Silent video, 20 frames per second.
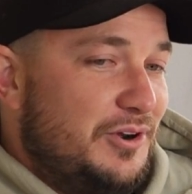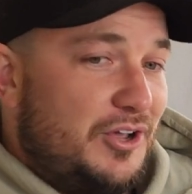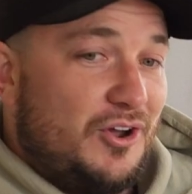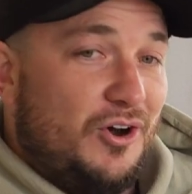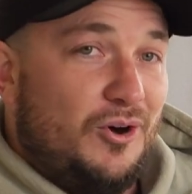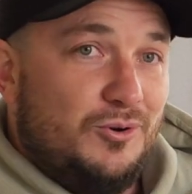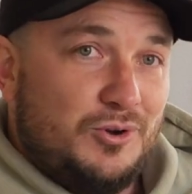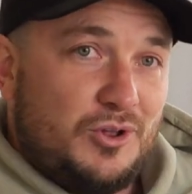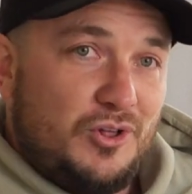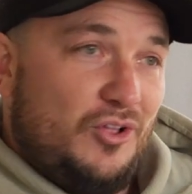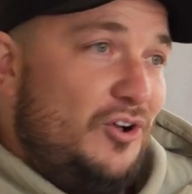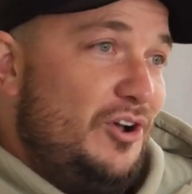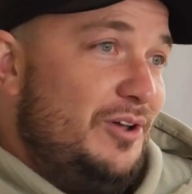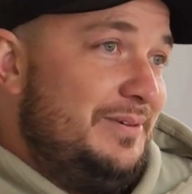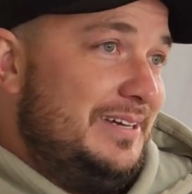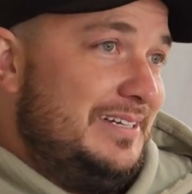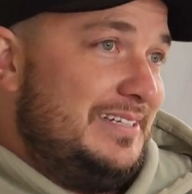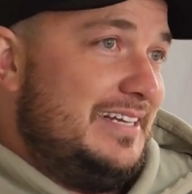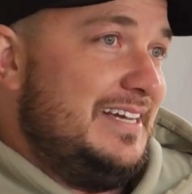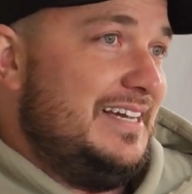a cold
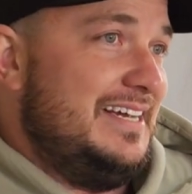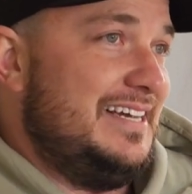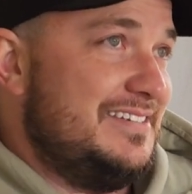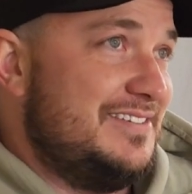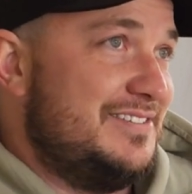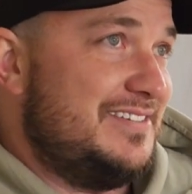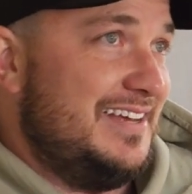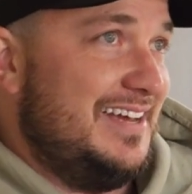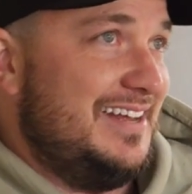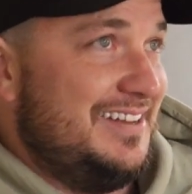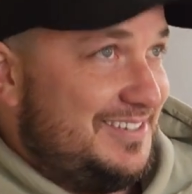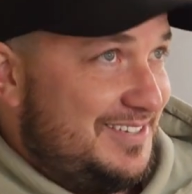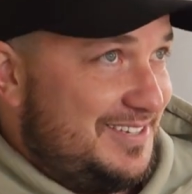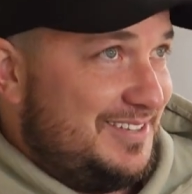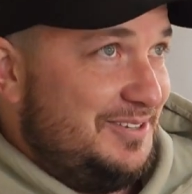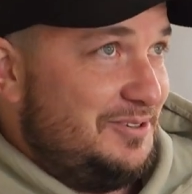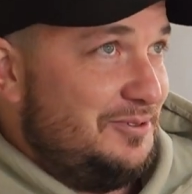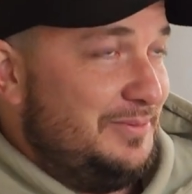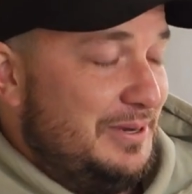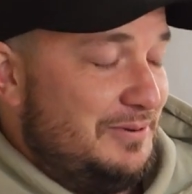climate. As I said, it's a
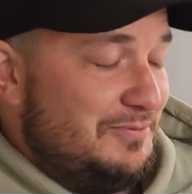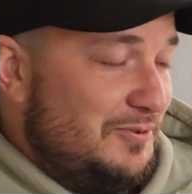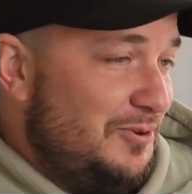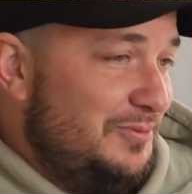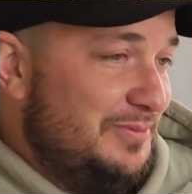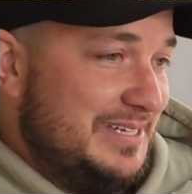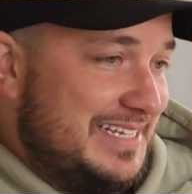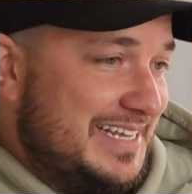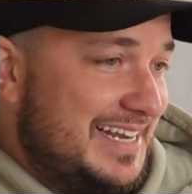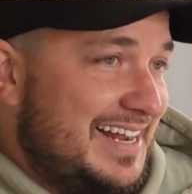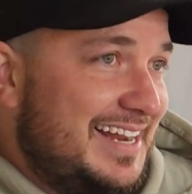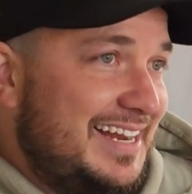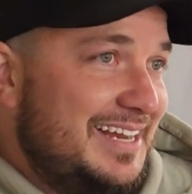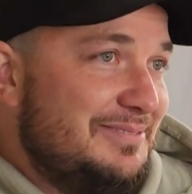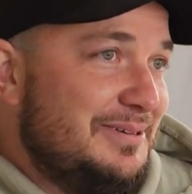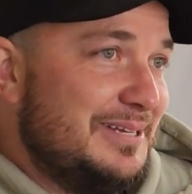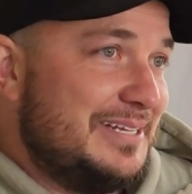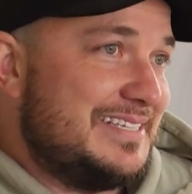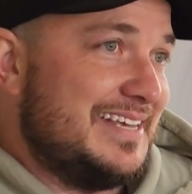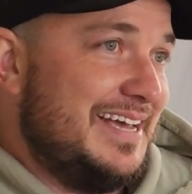little bit warmer today,
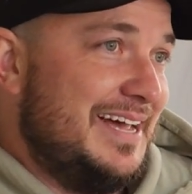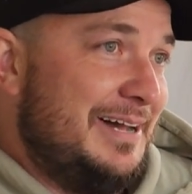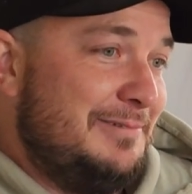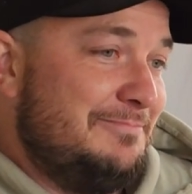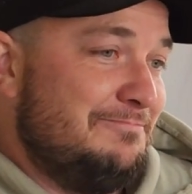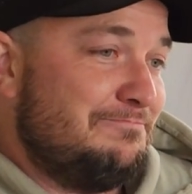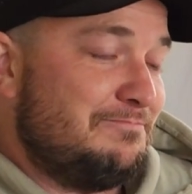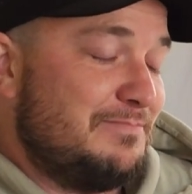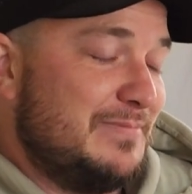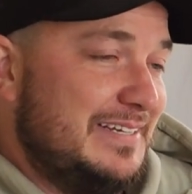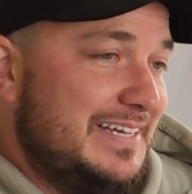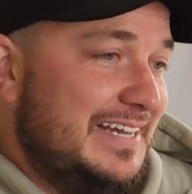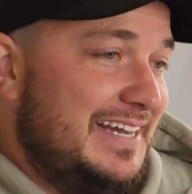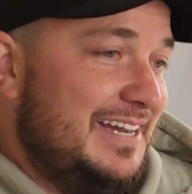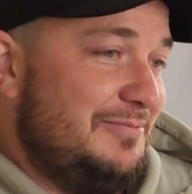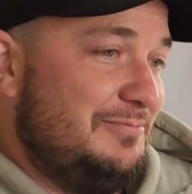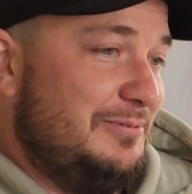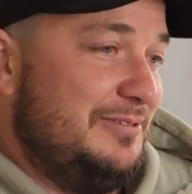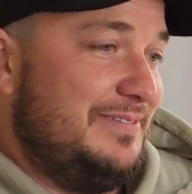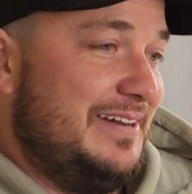but
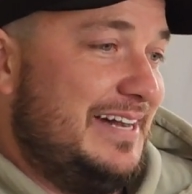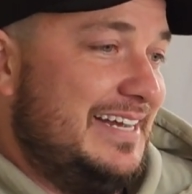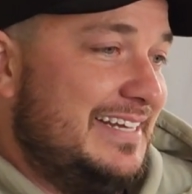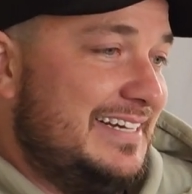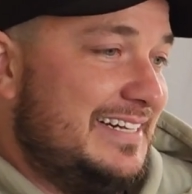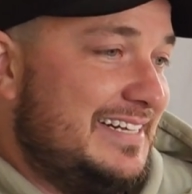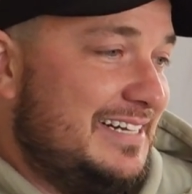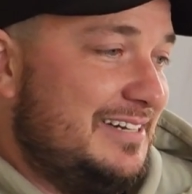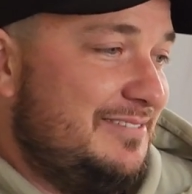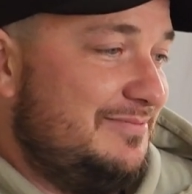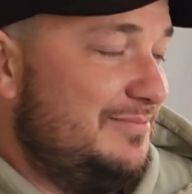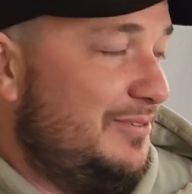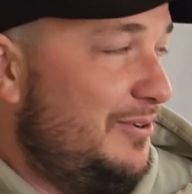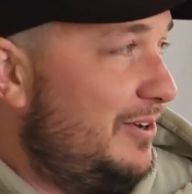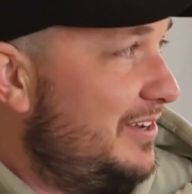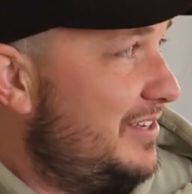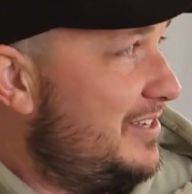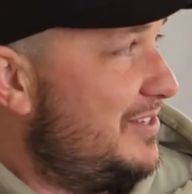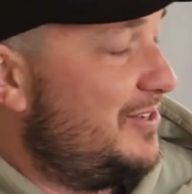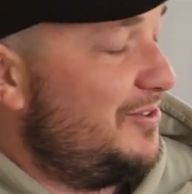we've had
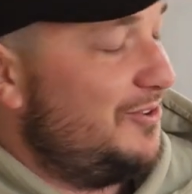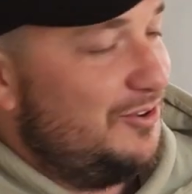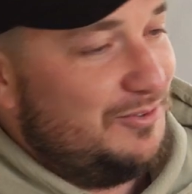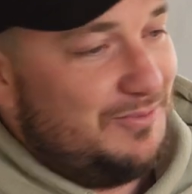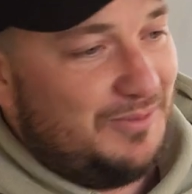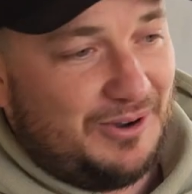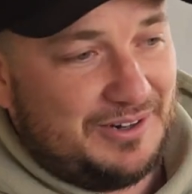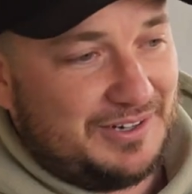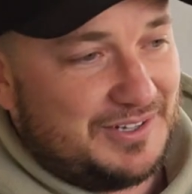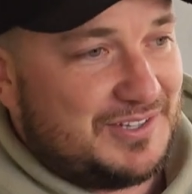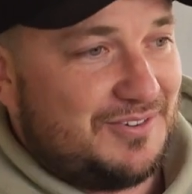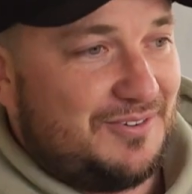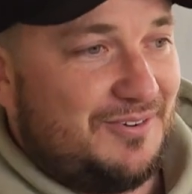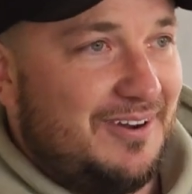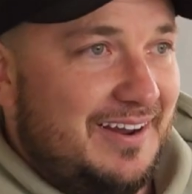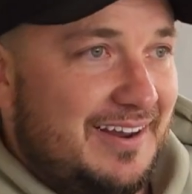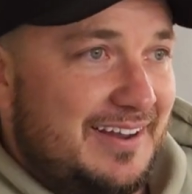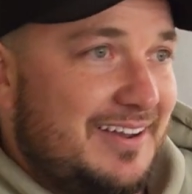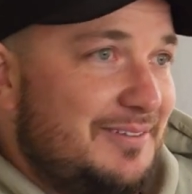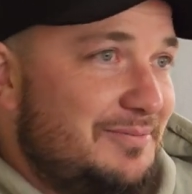-2,
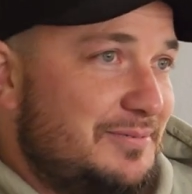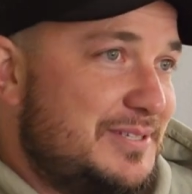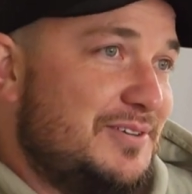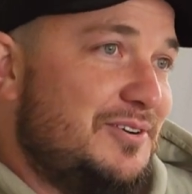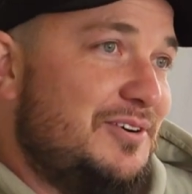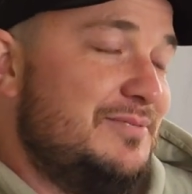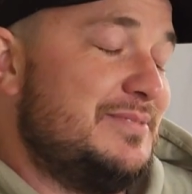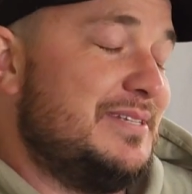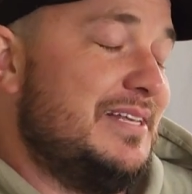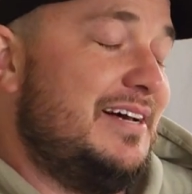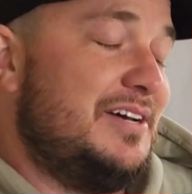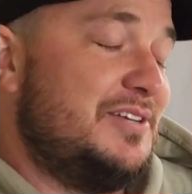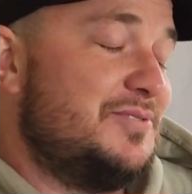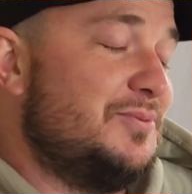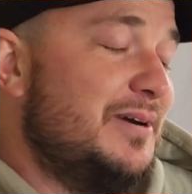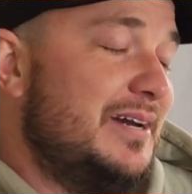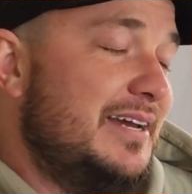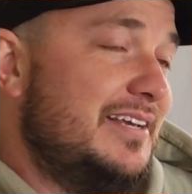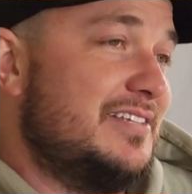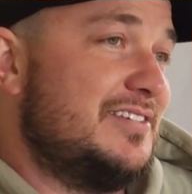-3 a couple of times last
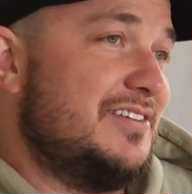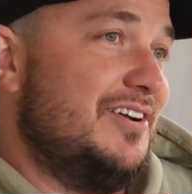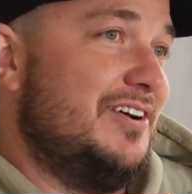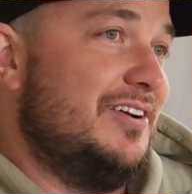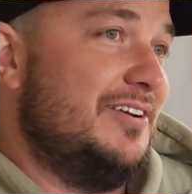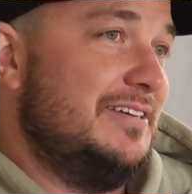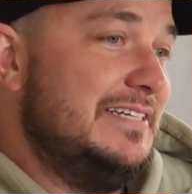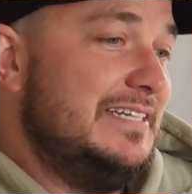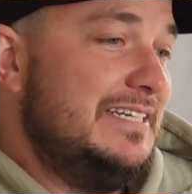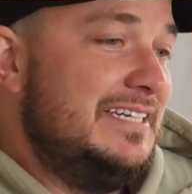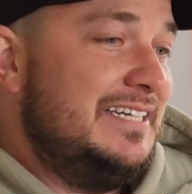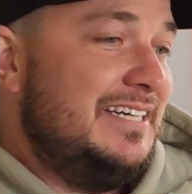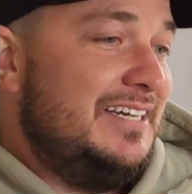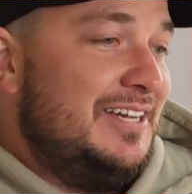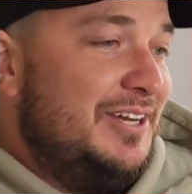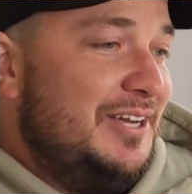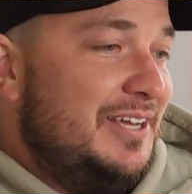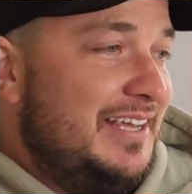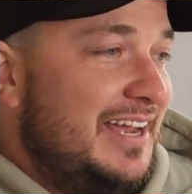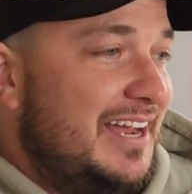week. So
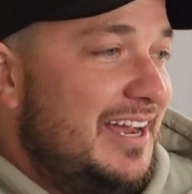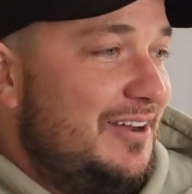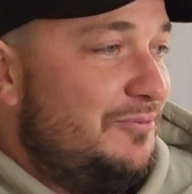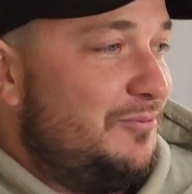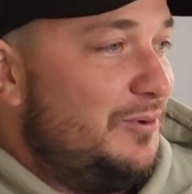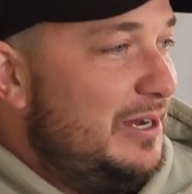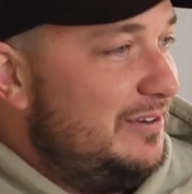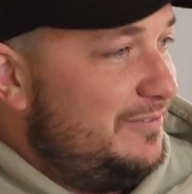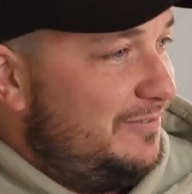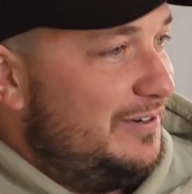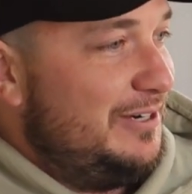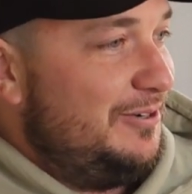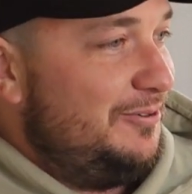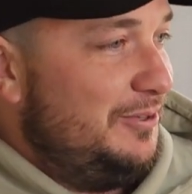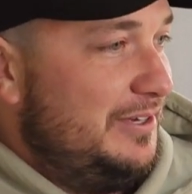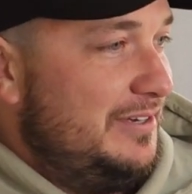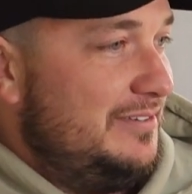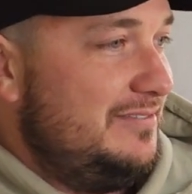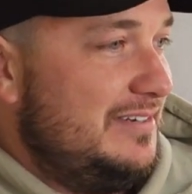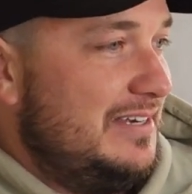we feel
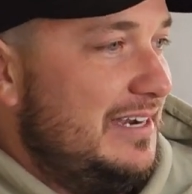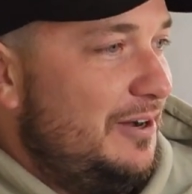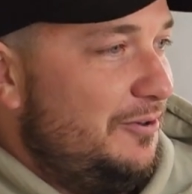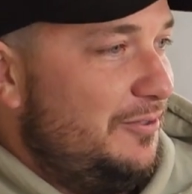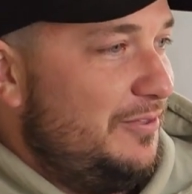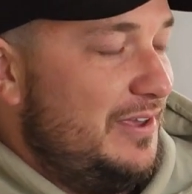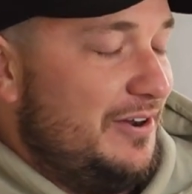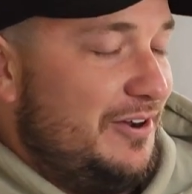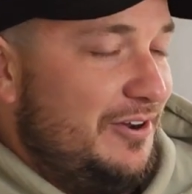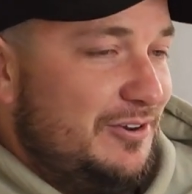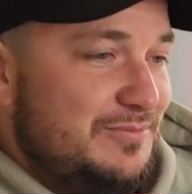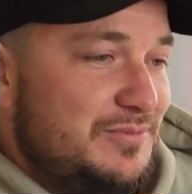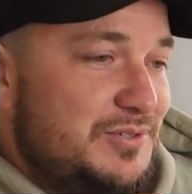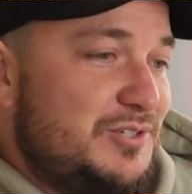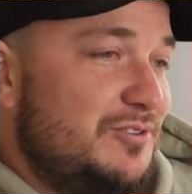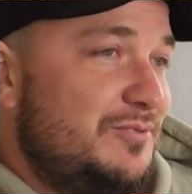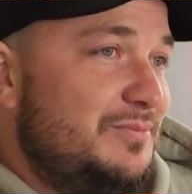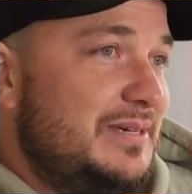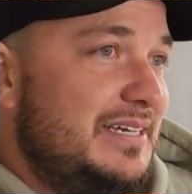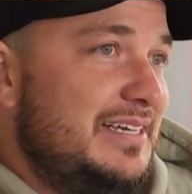that healthy homes
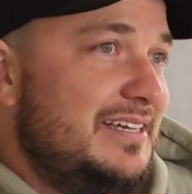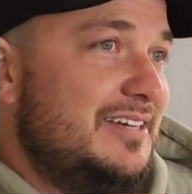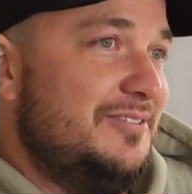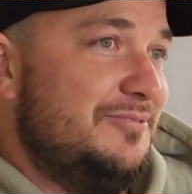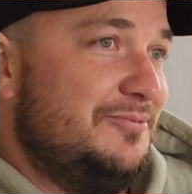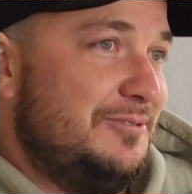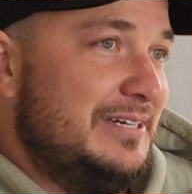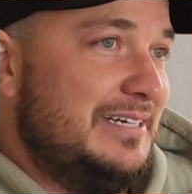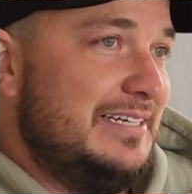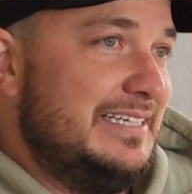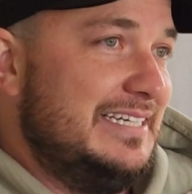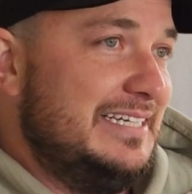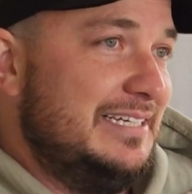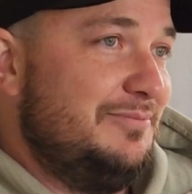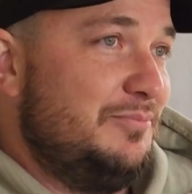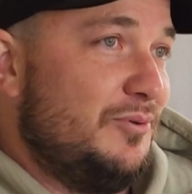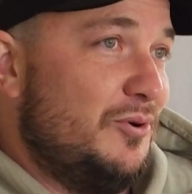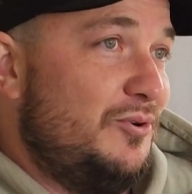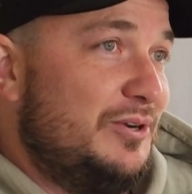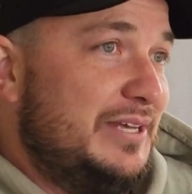should be really
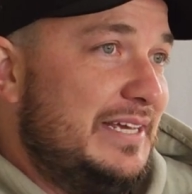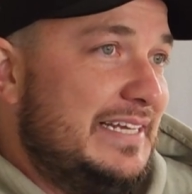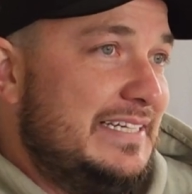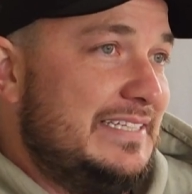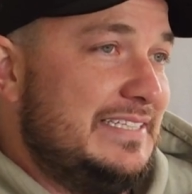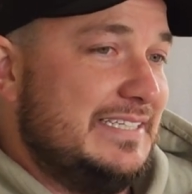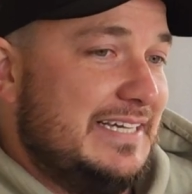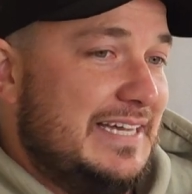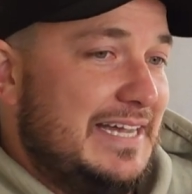brought in